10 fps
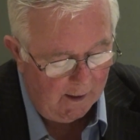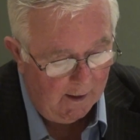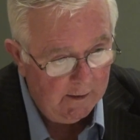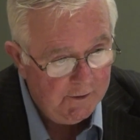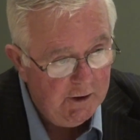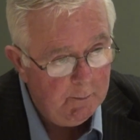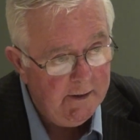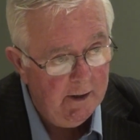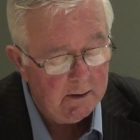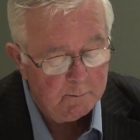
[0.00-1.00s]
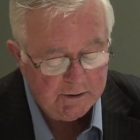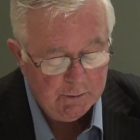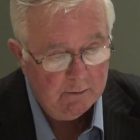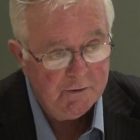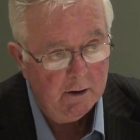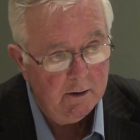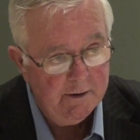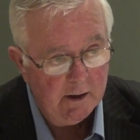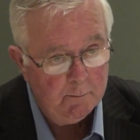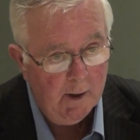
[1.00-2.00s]
And Jimmy Derham, the son of John
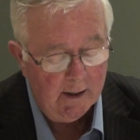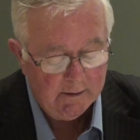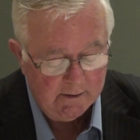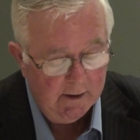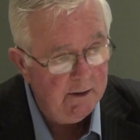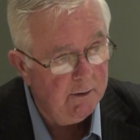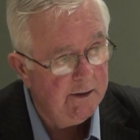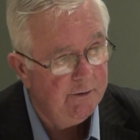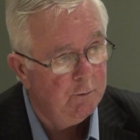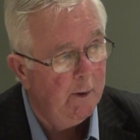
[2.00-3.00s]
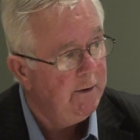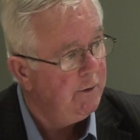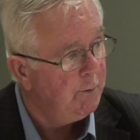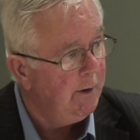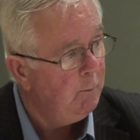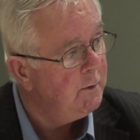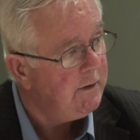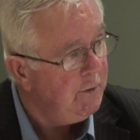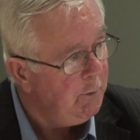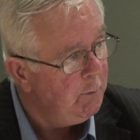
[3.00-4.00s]
Derham, at the tender age of 23, was
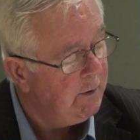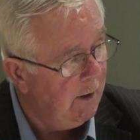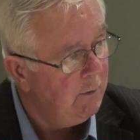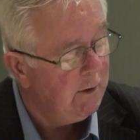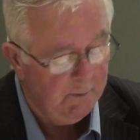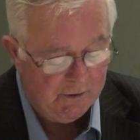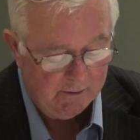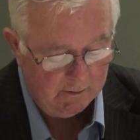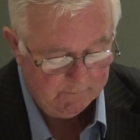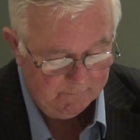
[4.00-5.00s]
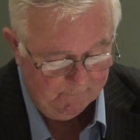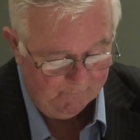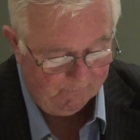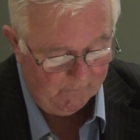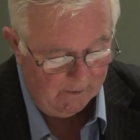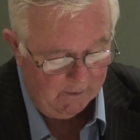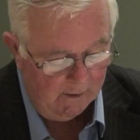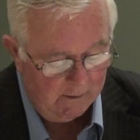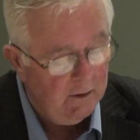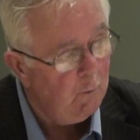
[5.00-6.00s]
the new town commissioner.
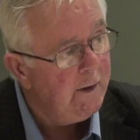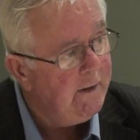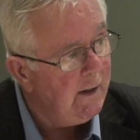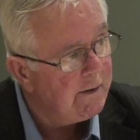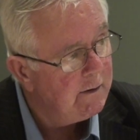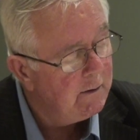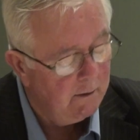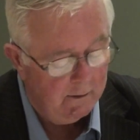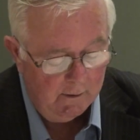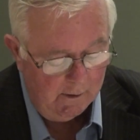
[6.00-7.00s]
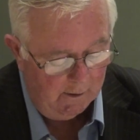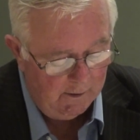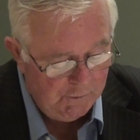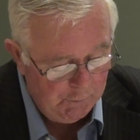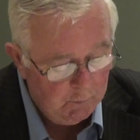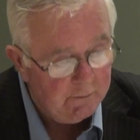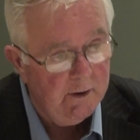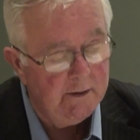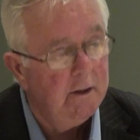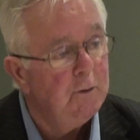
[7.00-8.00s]
Not only that, in June of
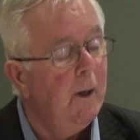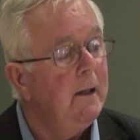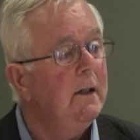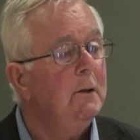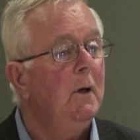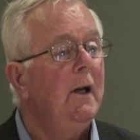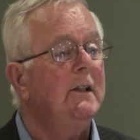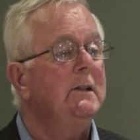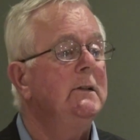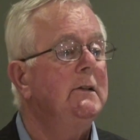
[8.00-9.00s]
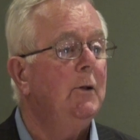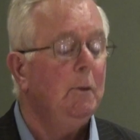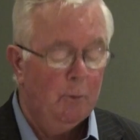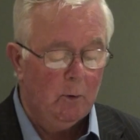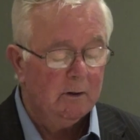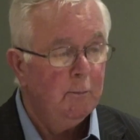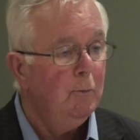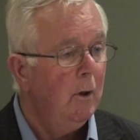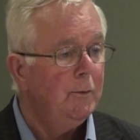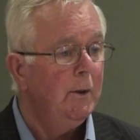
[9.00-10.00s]
1920, there were elections to the board of
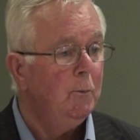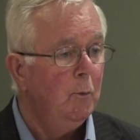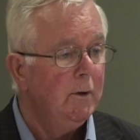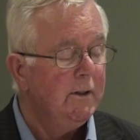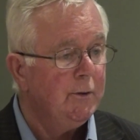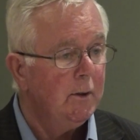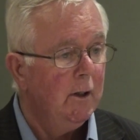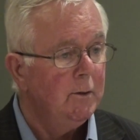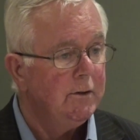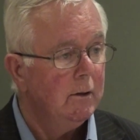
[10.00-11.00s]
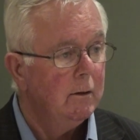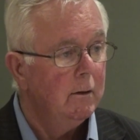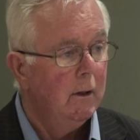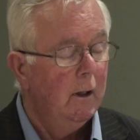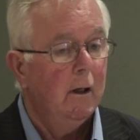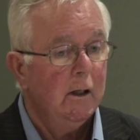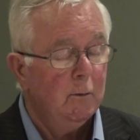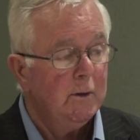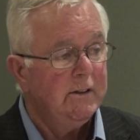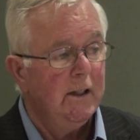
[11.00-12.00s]
Balbriggan Rural District Council, and there
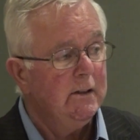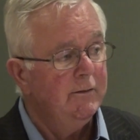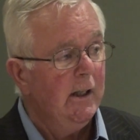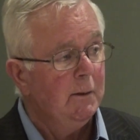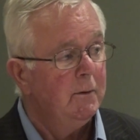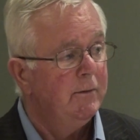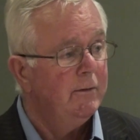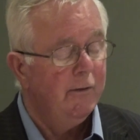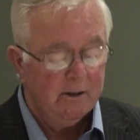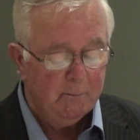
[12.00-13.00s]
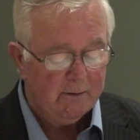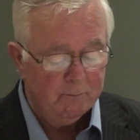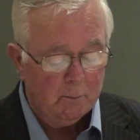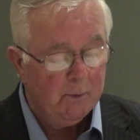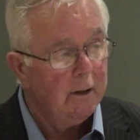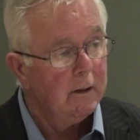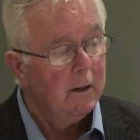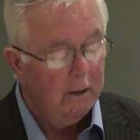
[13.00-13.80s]
were seats available for 5 men in Balbriggan.